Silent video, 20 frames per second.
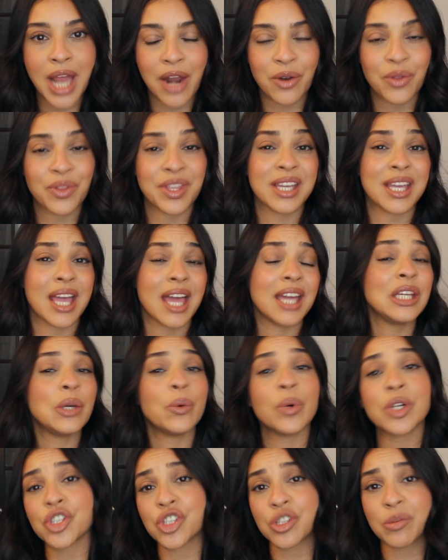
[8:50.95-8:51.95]
I don't think
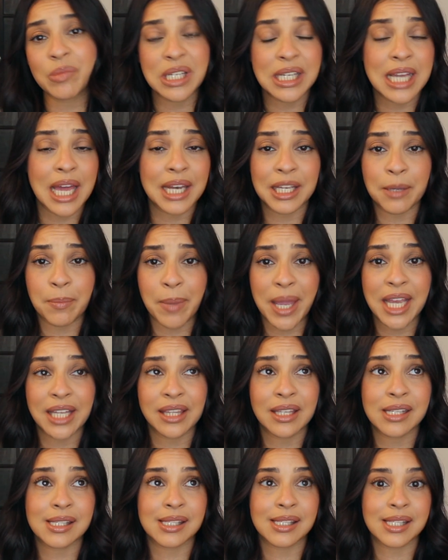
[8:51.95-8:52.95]
anyone should be getting
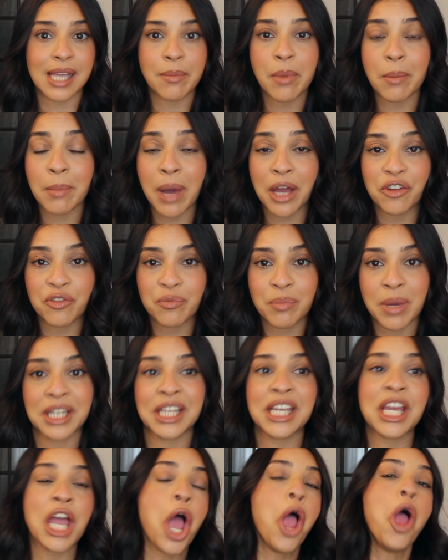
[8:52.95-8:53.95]
paid the same amount of
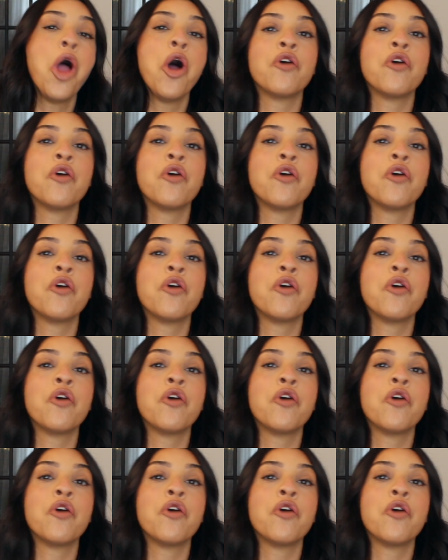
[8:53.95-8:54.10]
money